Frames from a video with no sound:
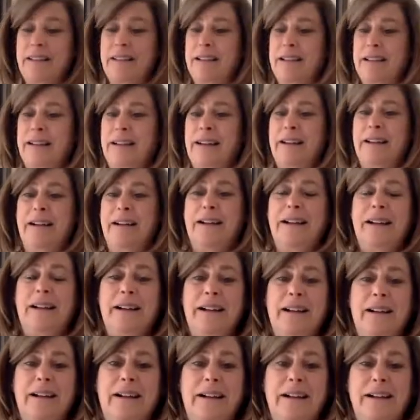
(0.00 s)

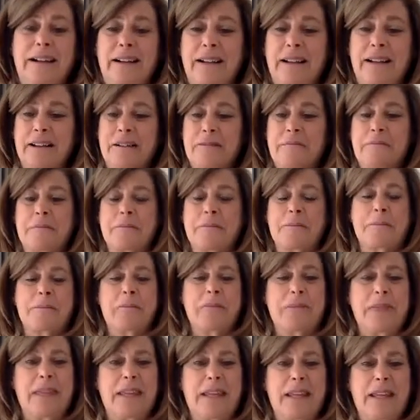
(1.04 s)

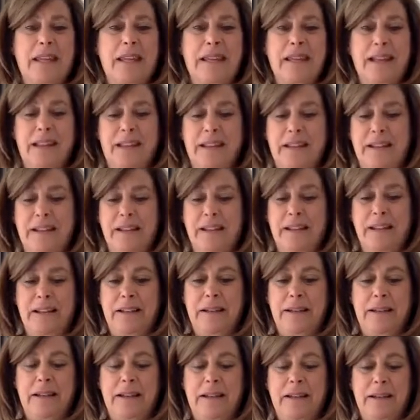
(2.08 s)

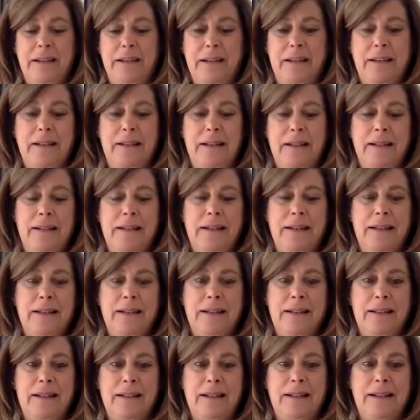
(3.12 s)

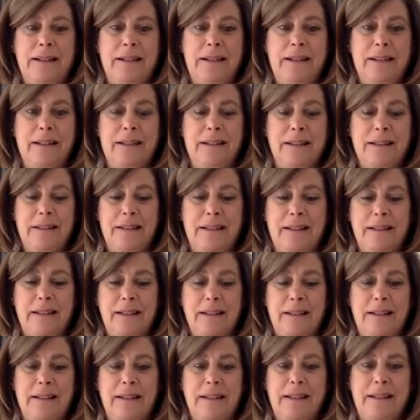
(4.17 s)

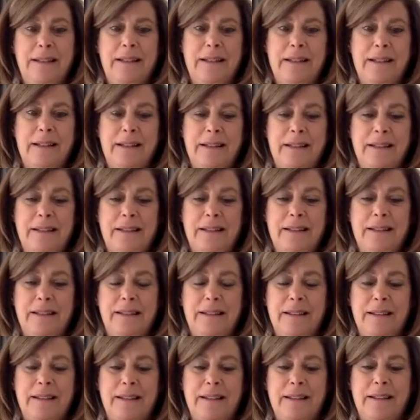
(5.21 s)

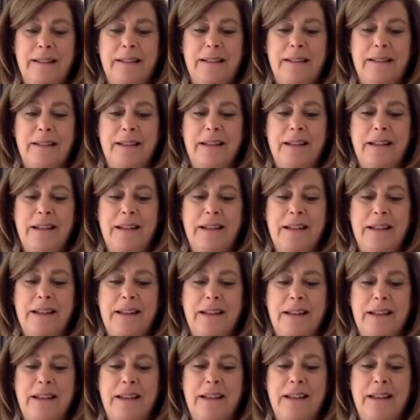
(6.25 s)
This person isn't speaking.